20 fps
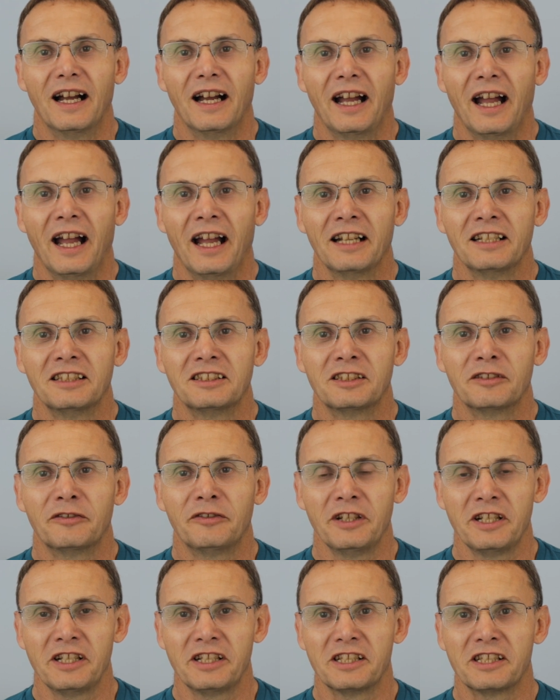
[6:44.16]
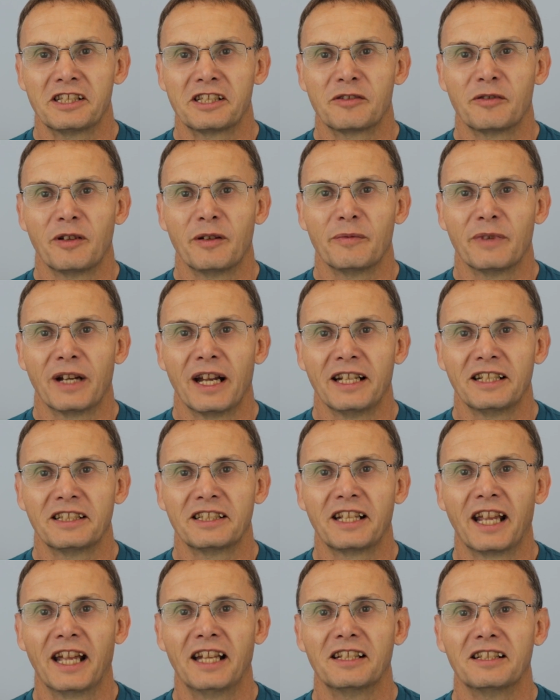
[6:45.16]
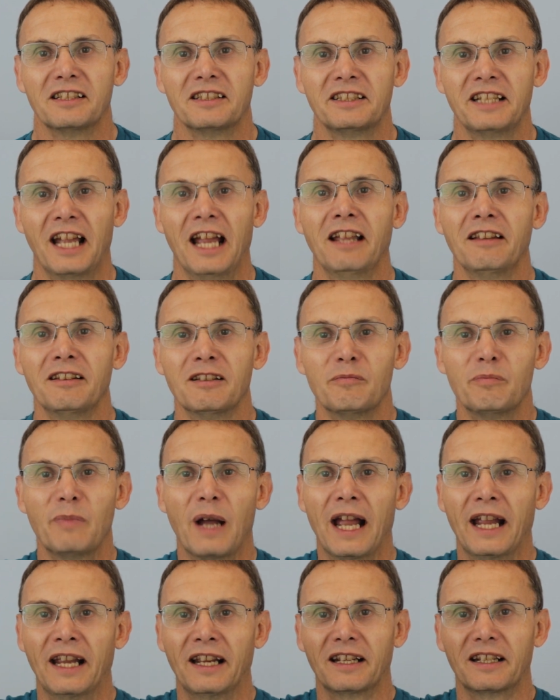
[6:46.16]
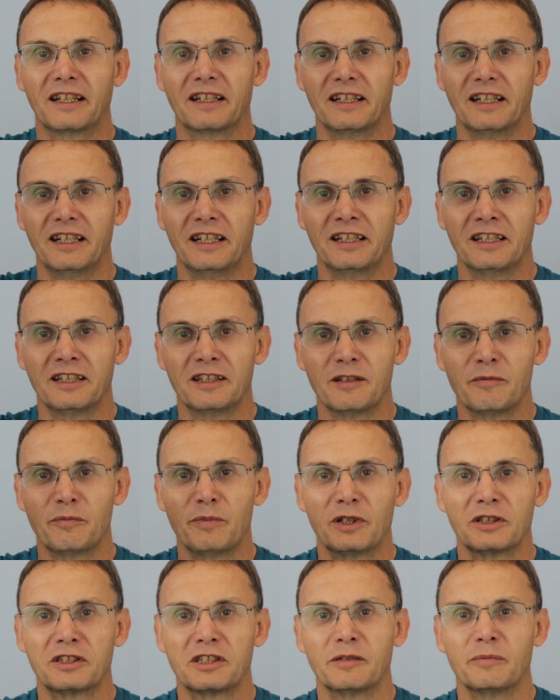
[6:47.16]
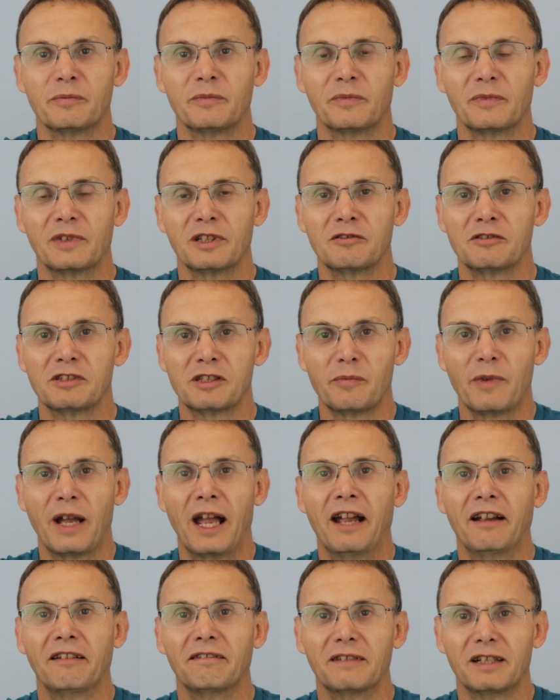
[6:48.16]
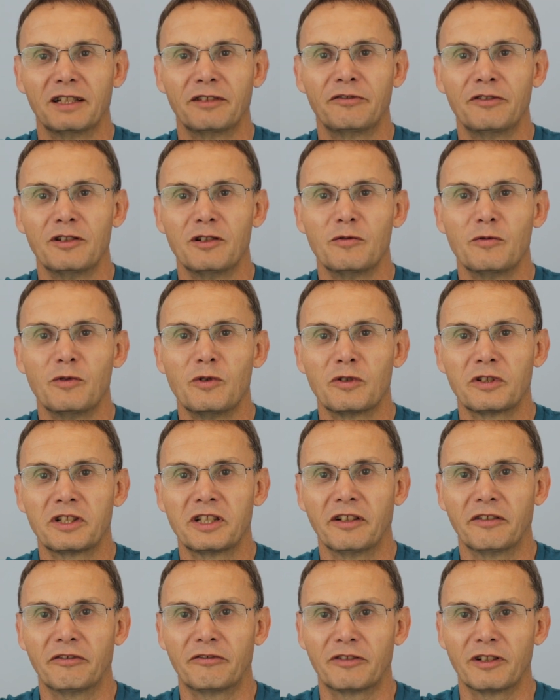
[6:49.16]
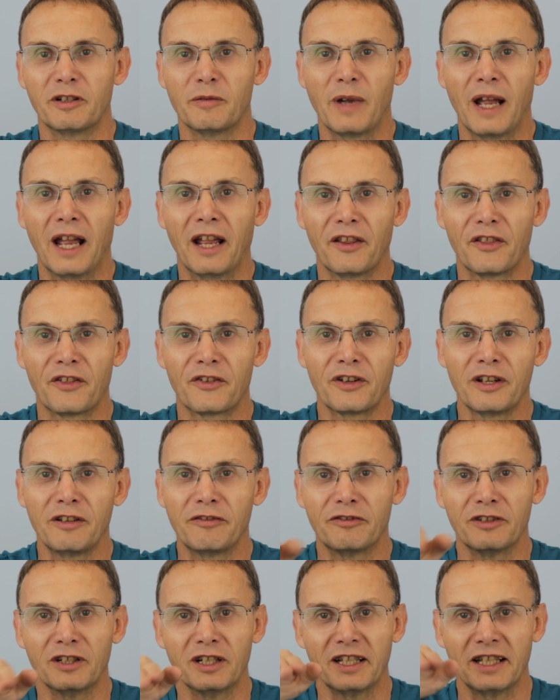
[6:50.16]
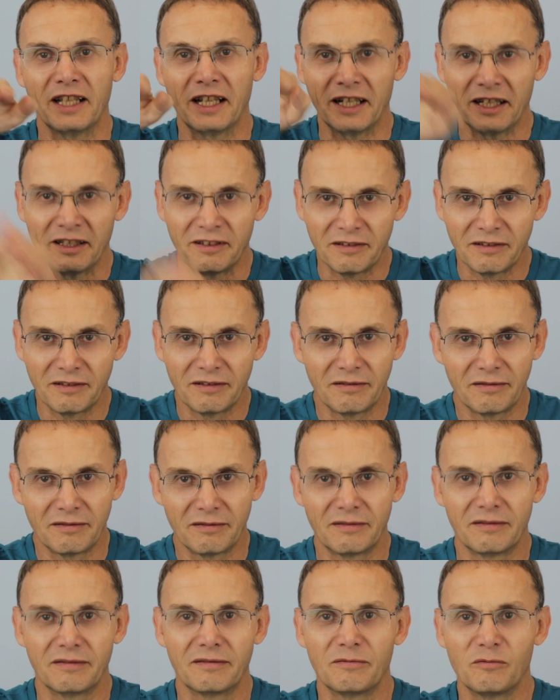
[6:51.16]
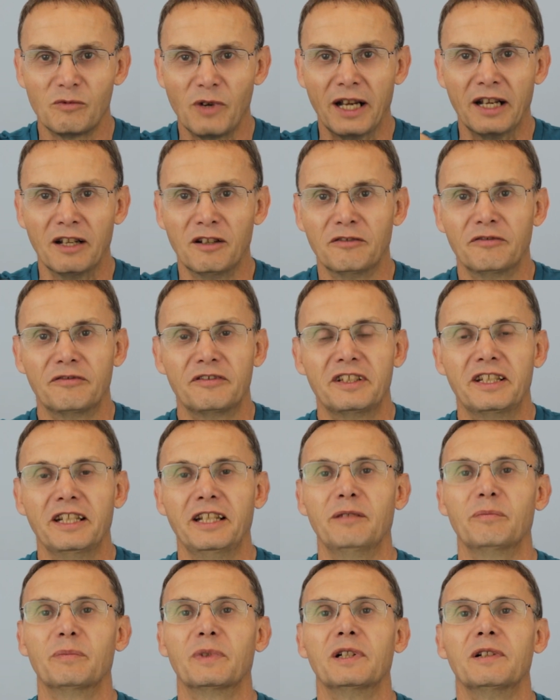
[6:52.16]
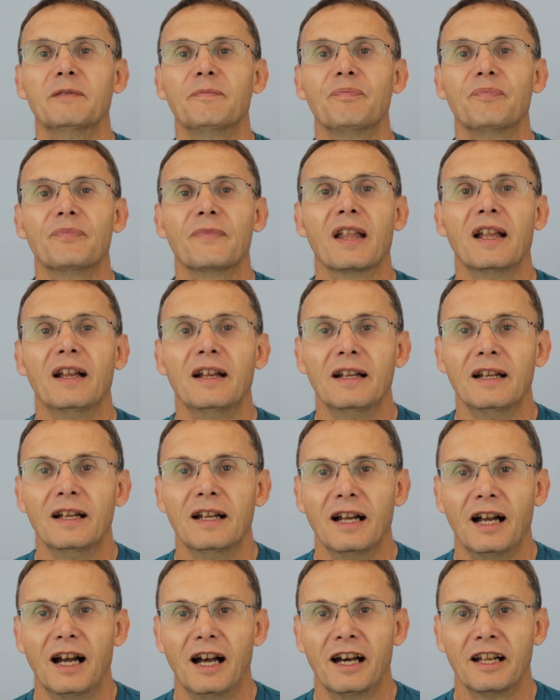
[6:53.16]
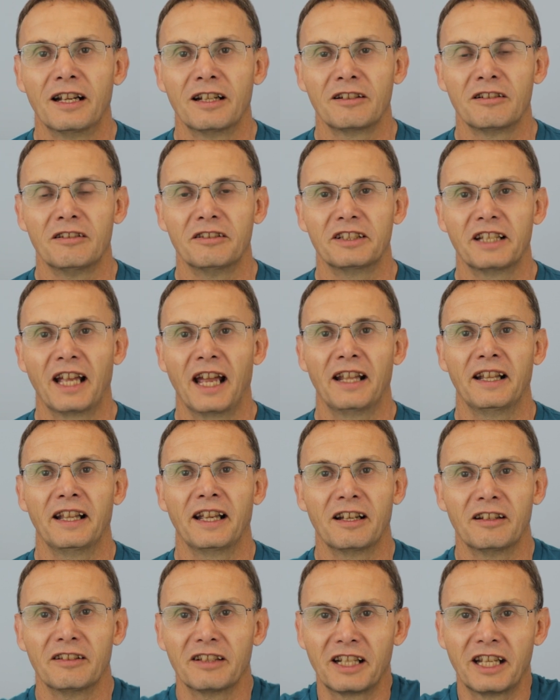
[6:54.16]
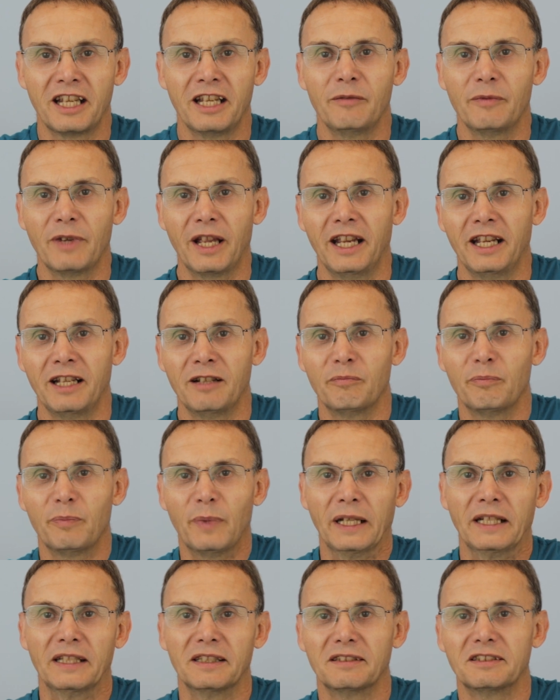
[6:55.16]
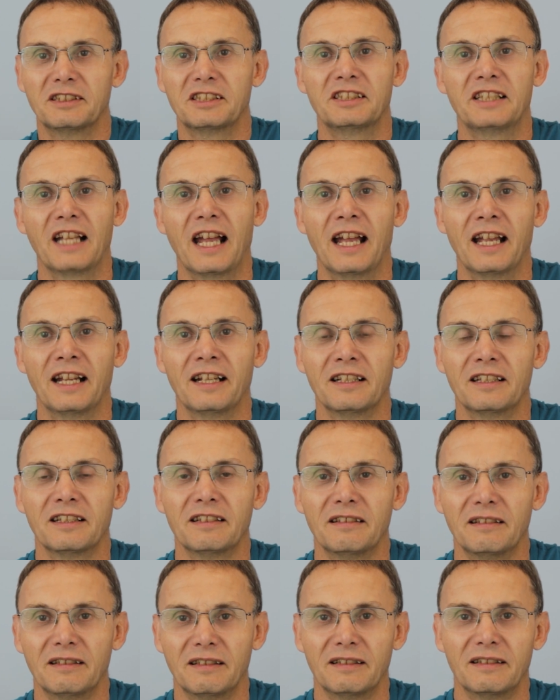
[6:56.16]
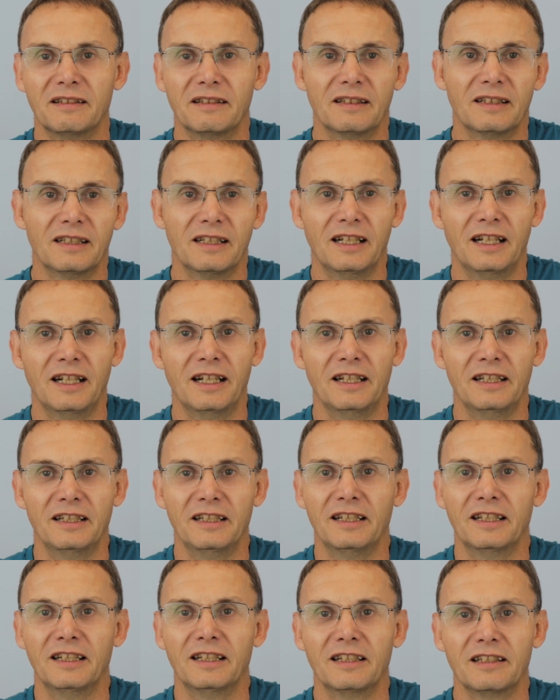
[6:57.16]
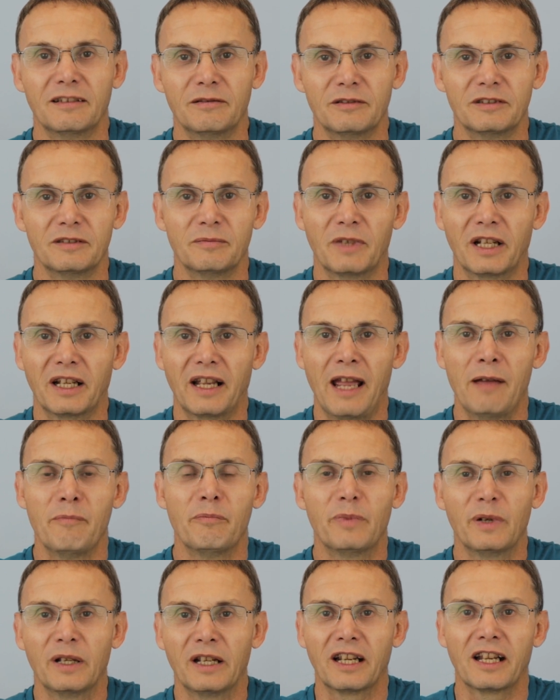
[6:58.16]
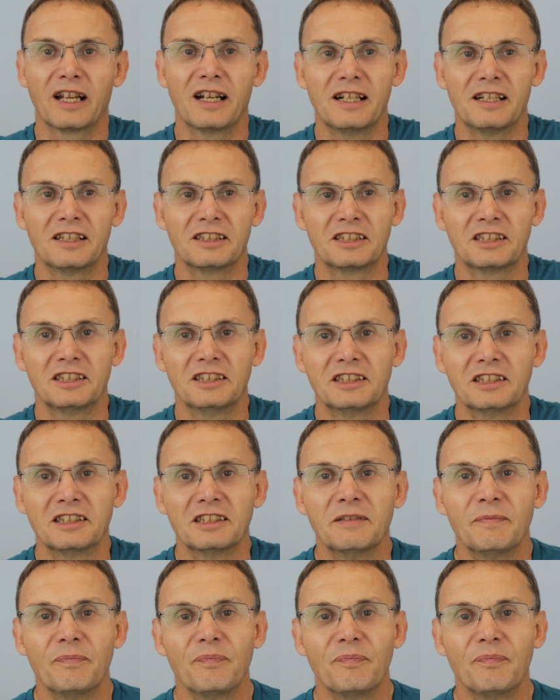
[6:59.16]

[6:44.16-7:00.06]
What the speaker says: And to fish this swim, I had to get down the bank, and at the bottom there was about a foot of water for about 3 foot, and then it went off deep. And I got down there, got the keep net in, bait stand, and hempen casters.